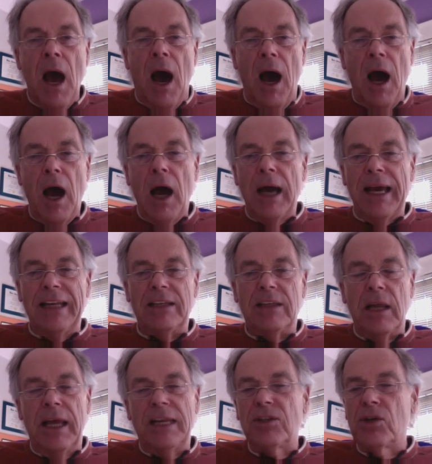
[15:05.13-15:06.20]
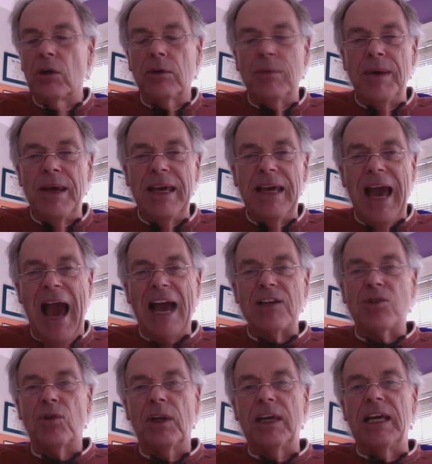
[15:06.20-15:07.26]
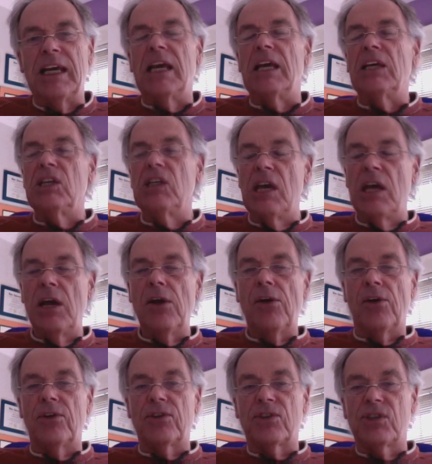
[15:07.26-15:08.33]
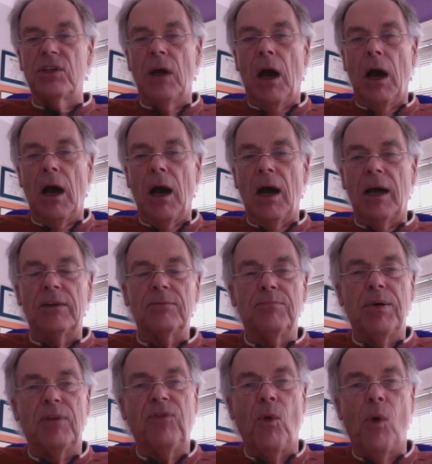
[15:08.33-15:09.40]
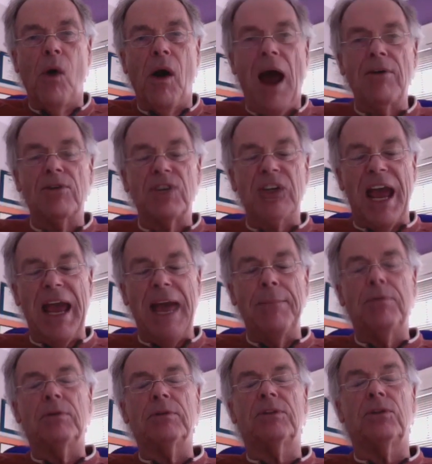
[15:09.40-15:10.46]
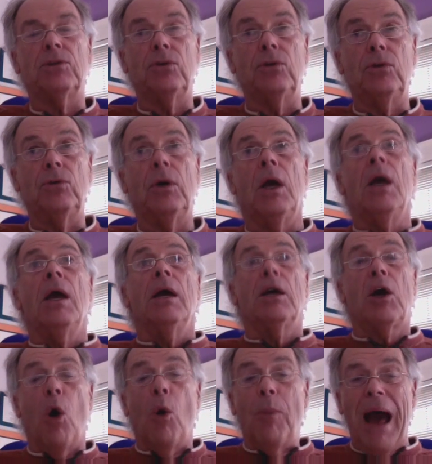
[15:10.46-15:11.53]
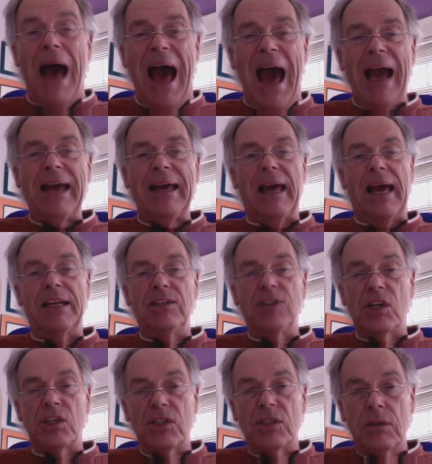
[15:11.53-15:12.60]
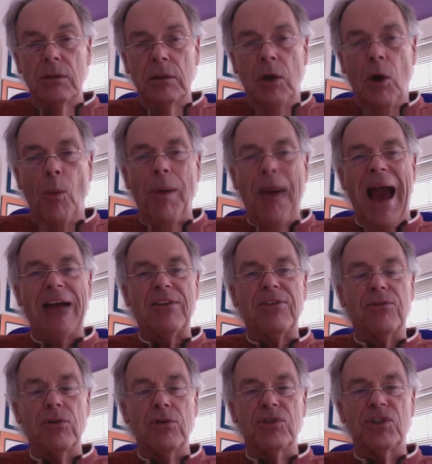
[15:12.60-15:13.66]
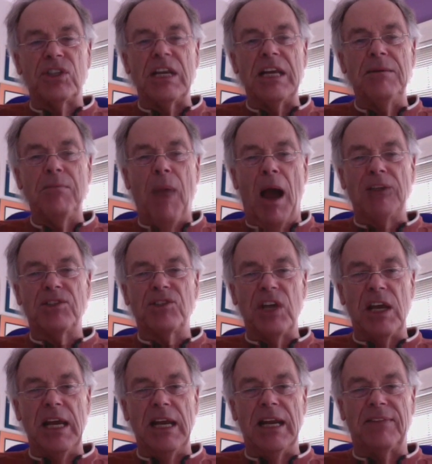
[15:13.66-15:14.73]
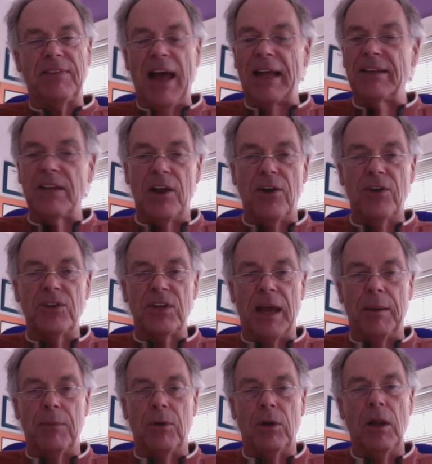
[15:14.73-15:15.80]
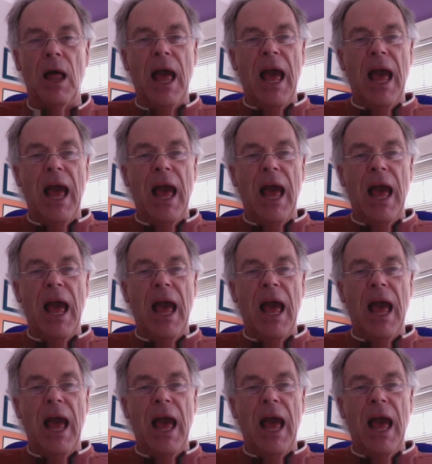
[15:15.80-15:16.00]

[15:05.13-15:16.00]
It took me actually years before I was able to go back and just go back through scene by scene at that dinner table